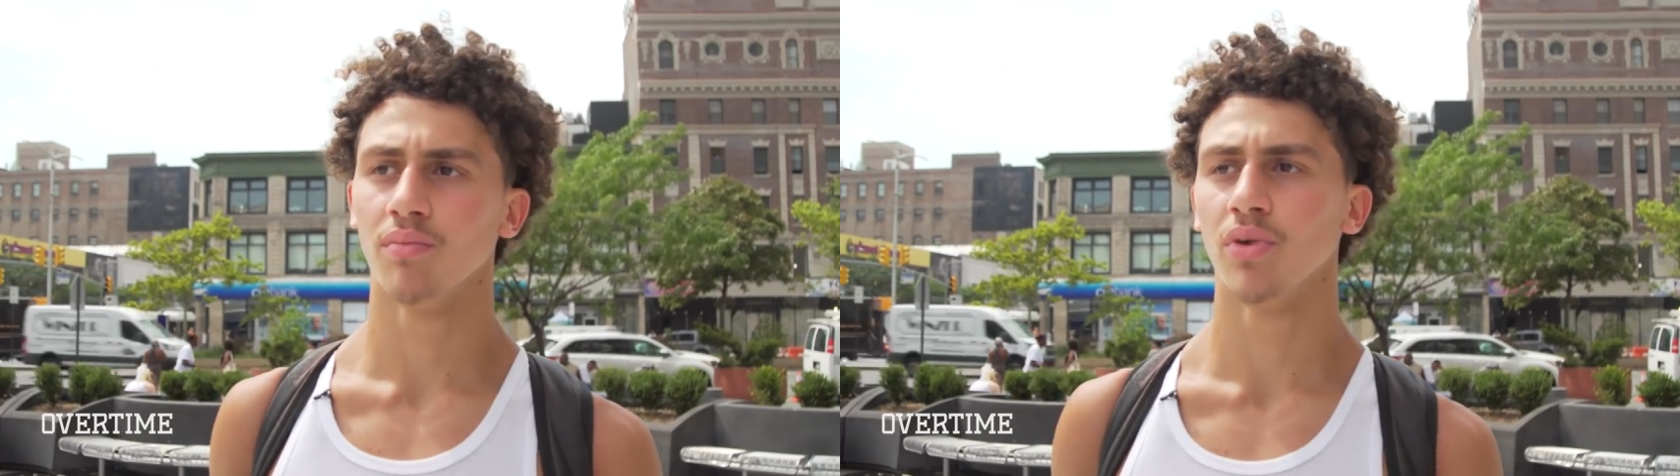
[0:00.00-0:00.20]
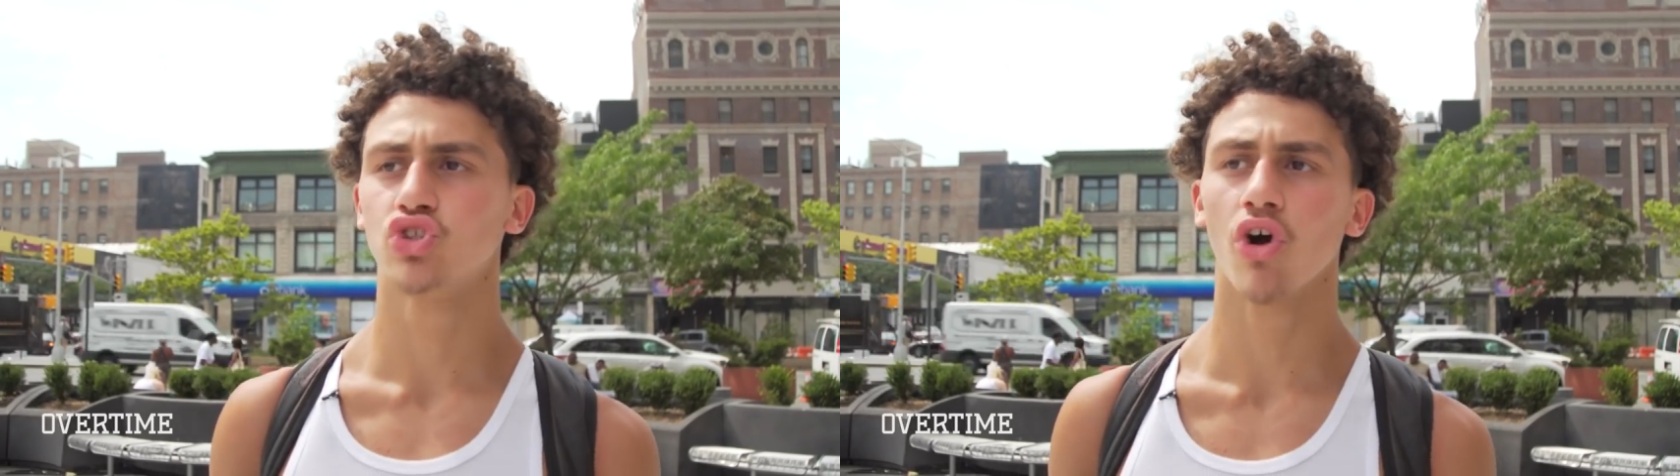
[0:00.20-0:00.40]

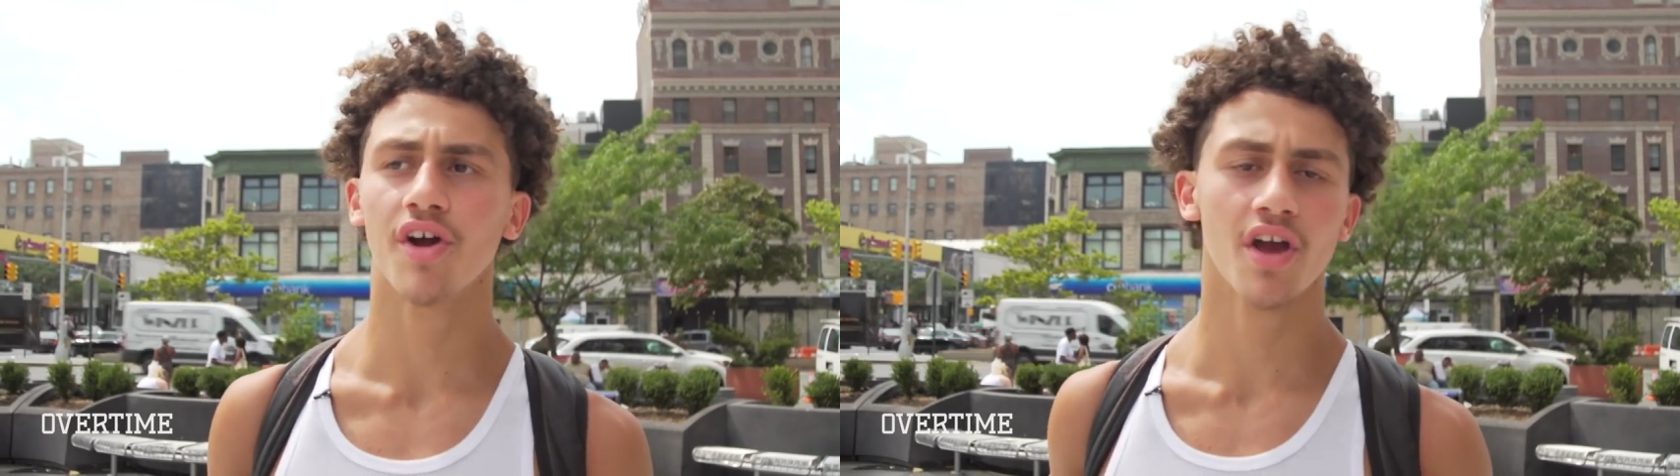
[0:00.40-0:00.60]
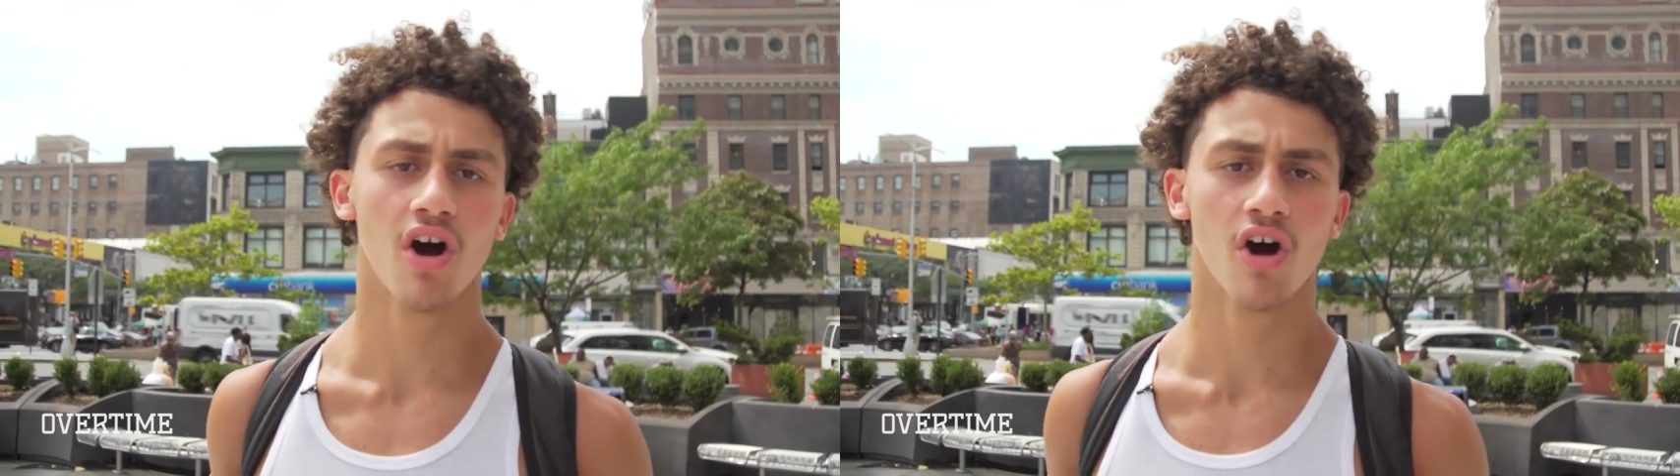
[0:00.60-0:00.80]

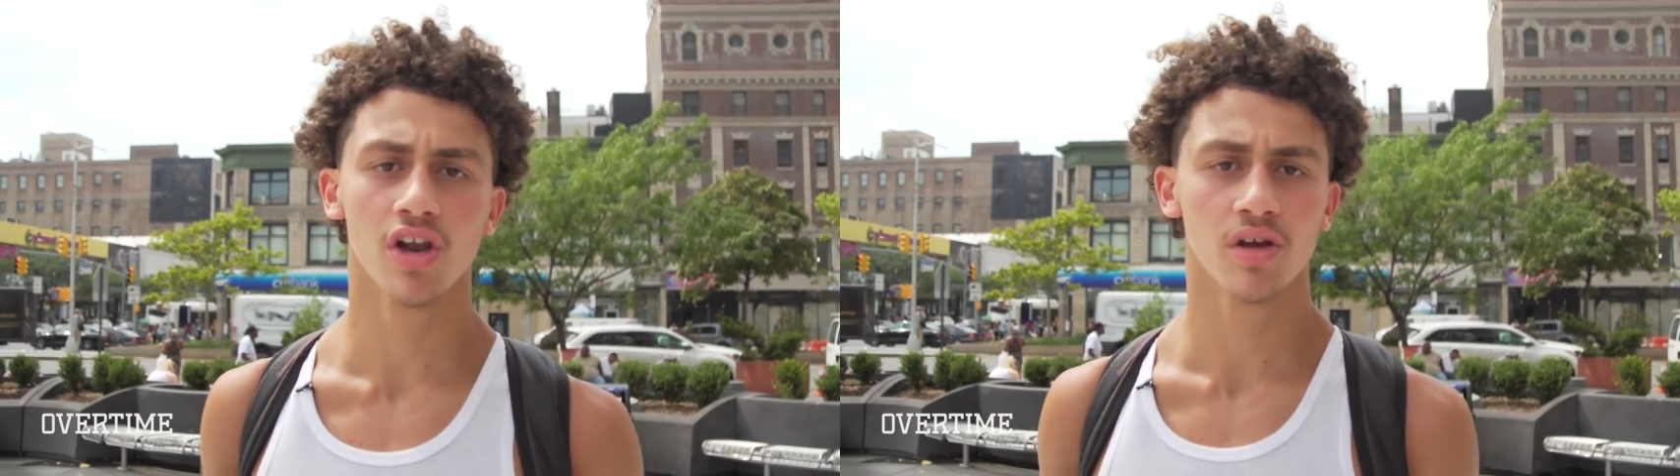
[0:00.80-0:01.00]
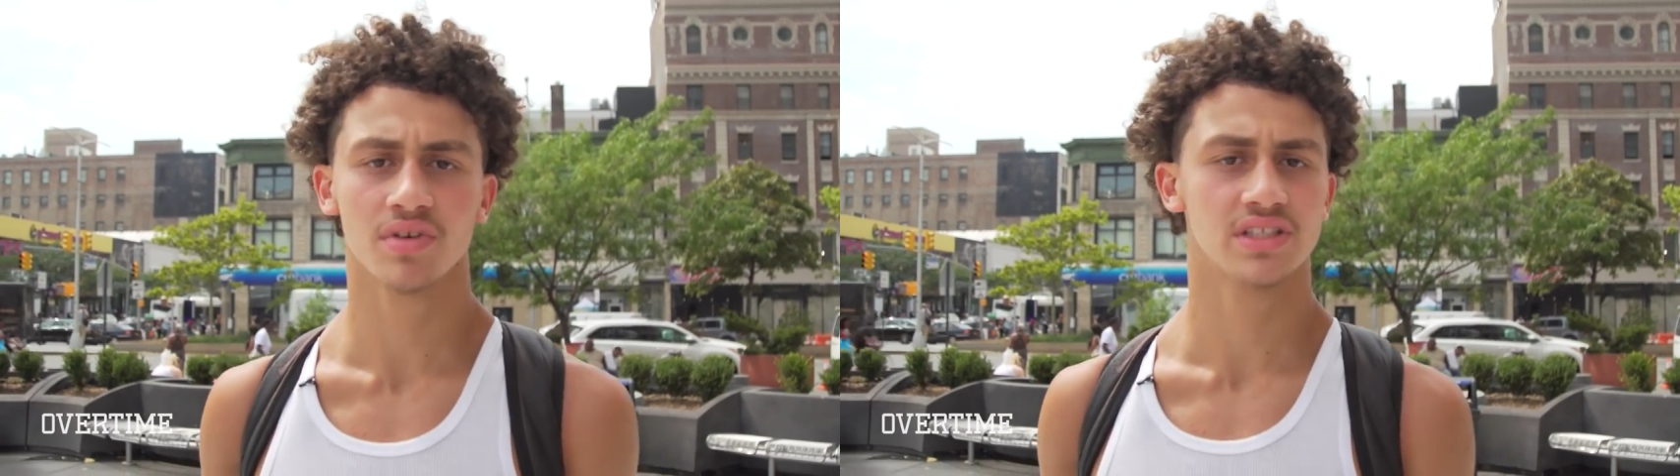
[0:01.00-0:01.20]
majority of
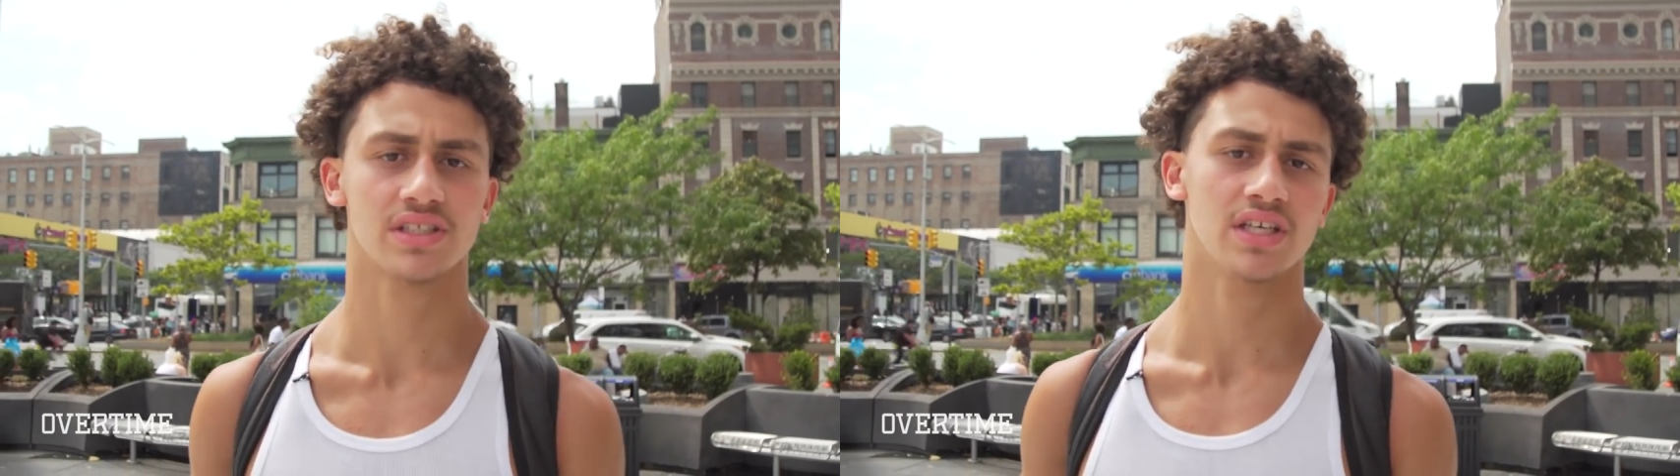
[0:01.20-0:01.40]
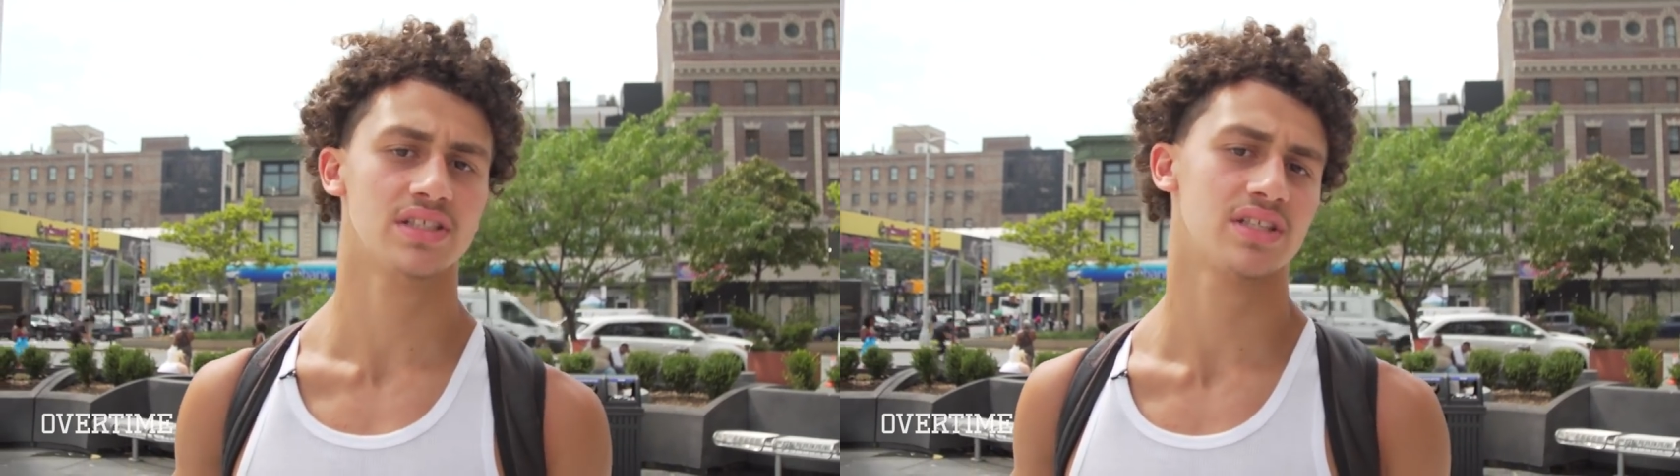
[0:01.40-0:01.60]
Harlem is
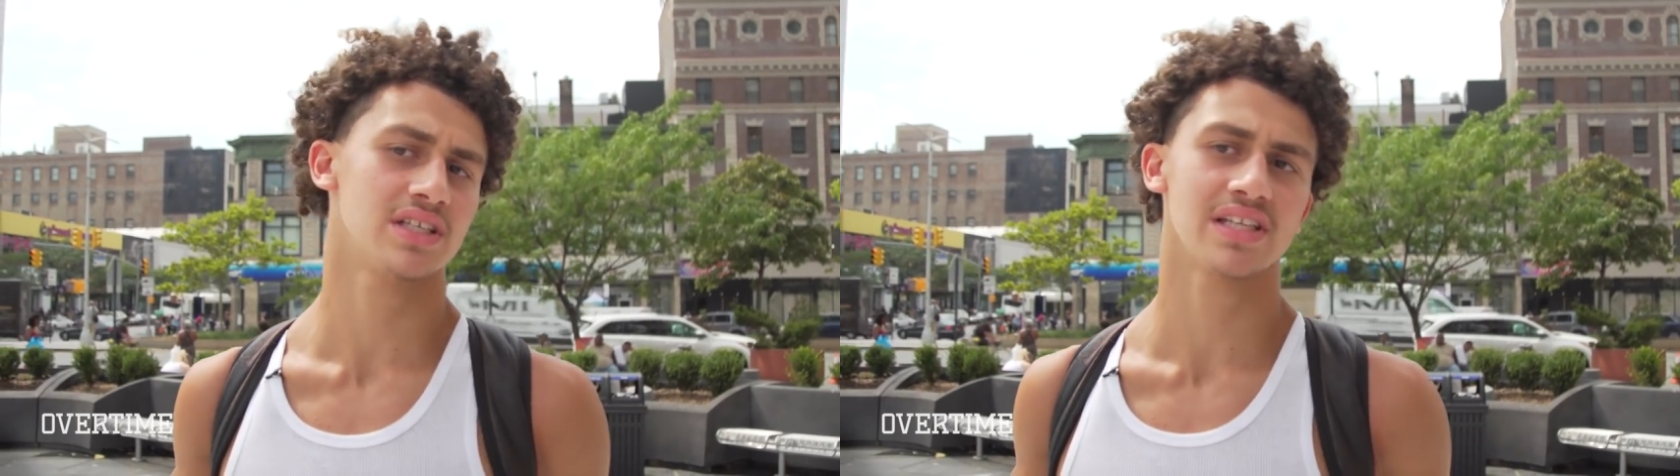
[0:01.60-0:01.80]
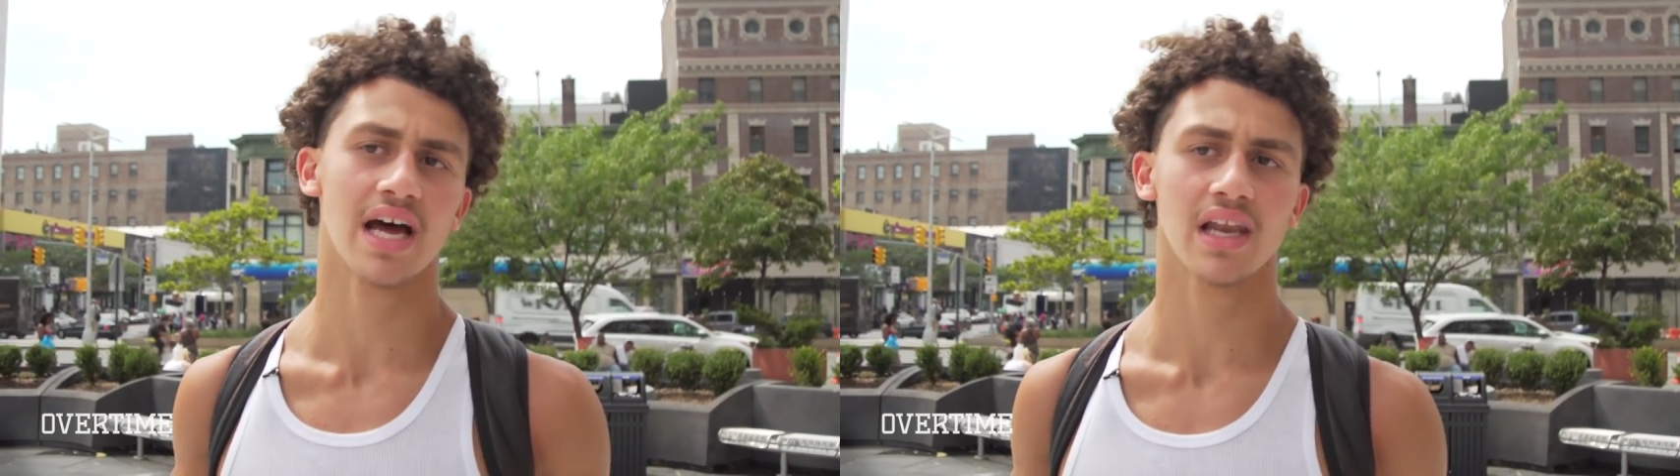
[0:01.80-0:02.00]

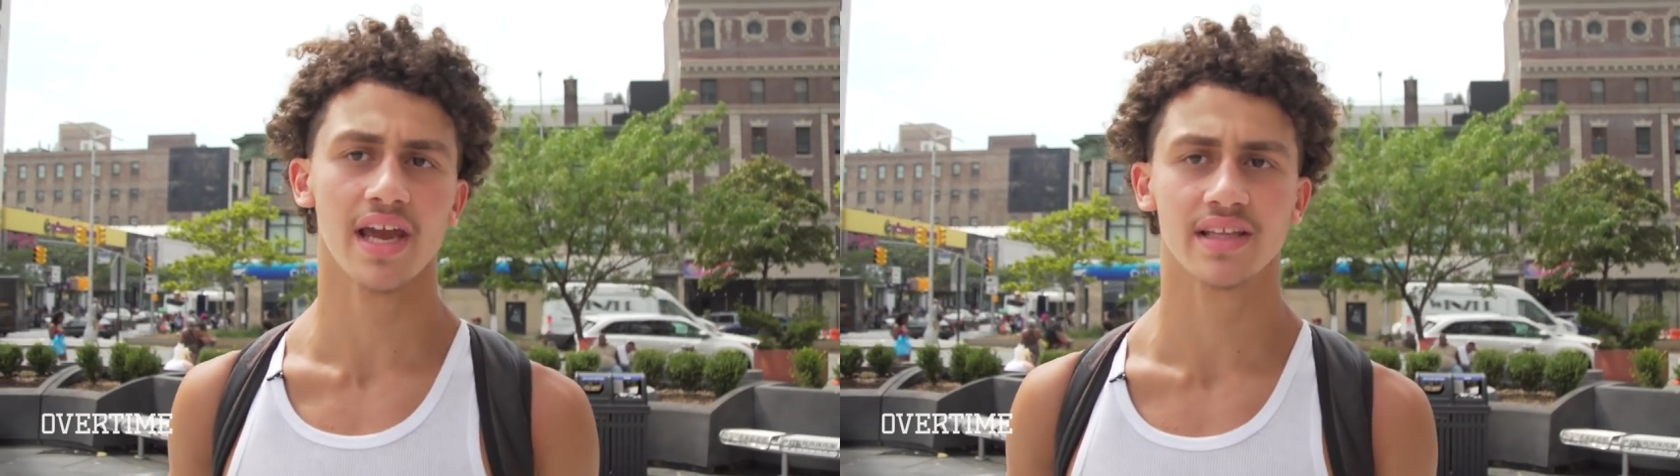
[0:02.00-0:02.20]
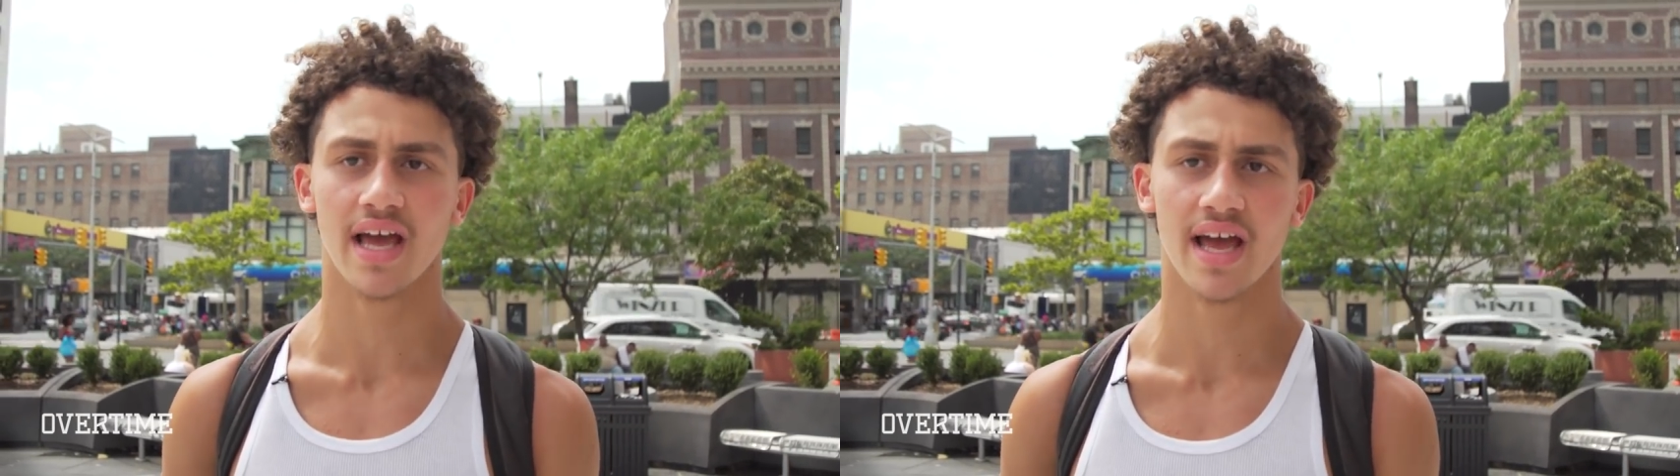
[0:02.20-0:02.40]
not
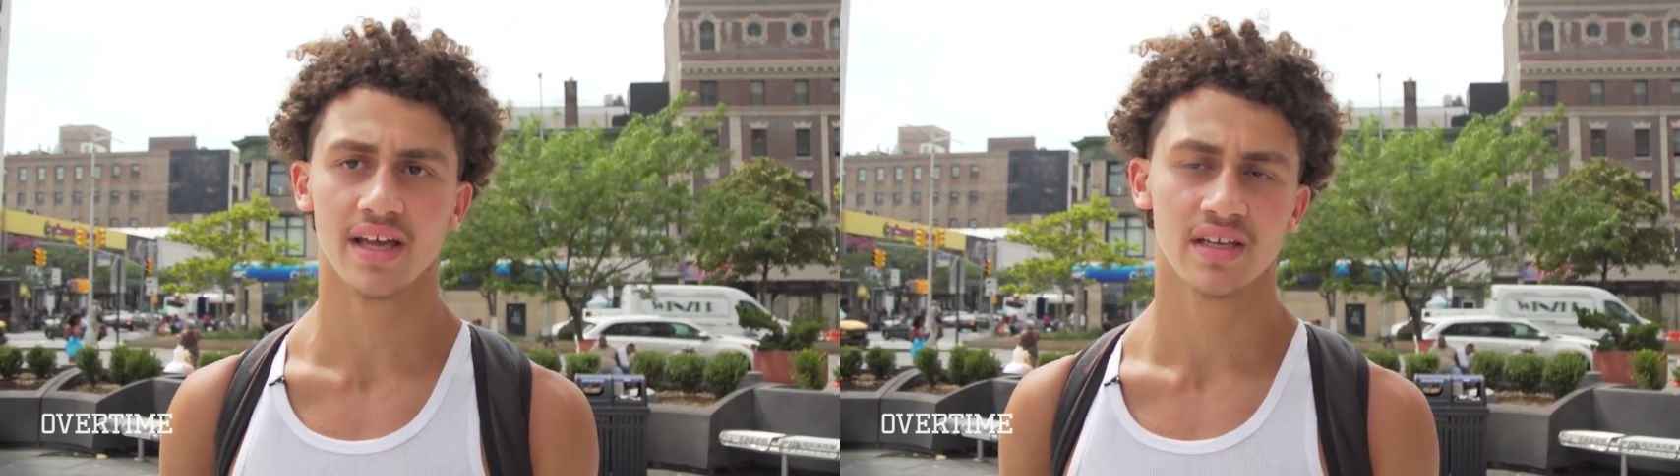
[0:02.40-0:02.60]
like that.